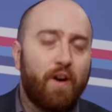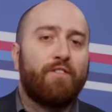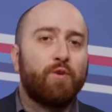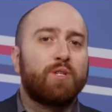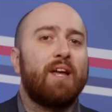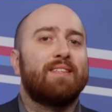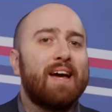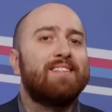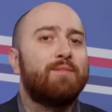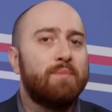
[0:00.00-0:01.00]
Fightful Select
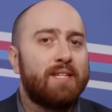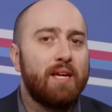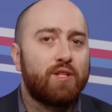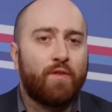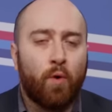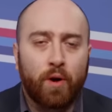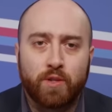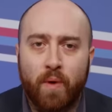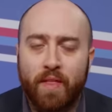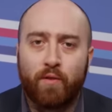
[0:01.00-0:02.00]
has some deets for us
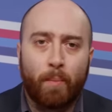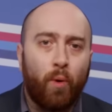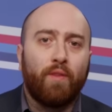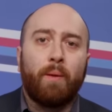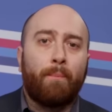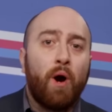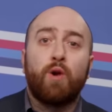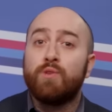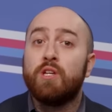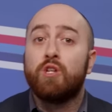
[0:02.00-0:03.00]
where they report that Punk
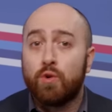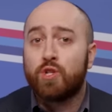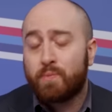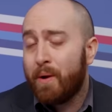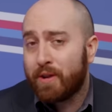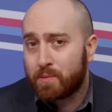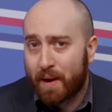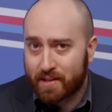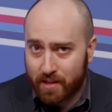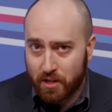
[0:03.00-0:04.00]
was in good spirits
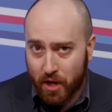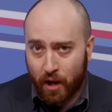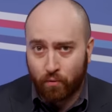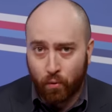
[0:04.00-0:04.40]
backstage at